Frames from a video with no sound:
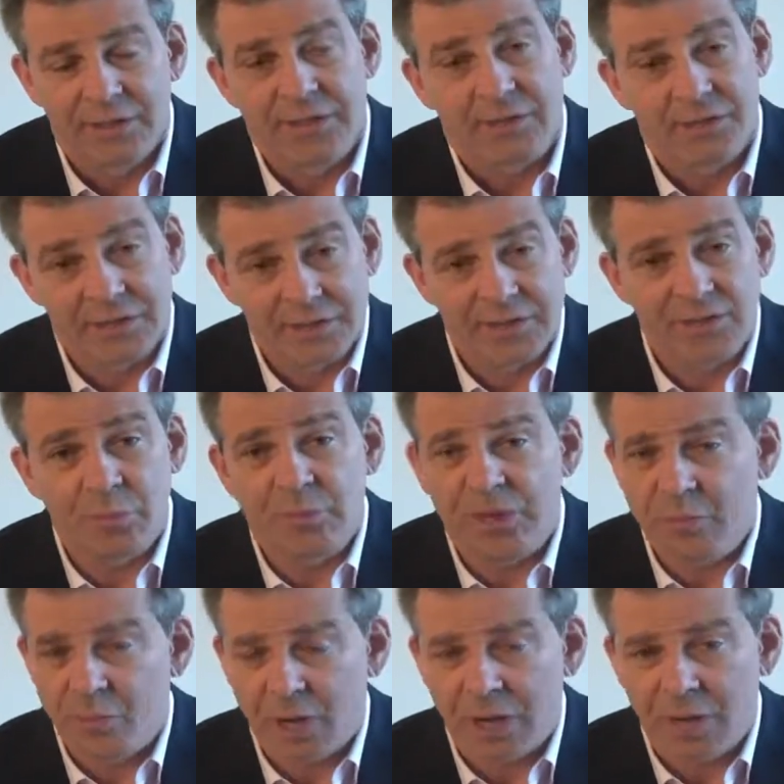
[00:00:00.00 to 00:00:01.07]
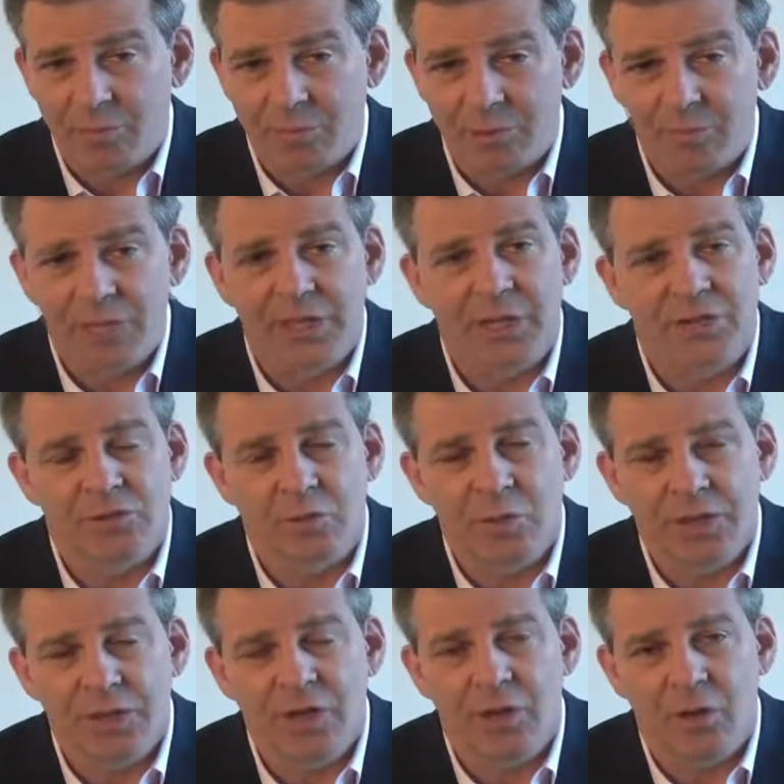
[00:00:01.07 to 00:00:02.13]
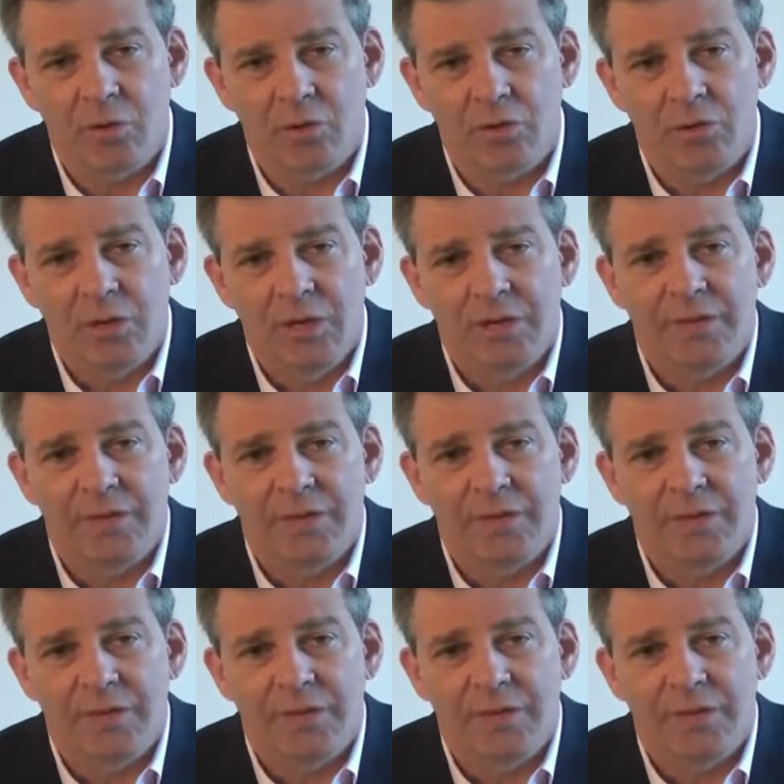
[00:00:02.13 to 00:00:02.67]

Now this is a big problem because we know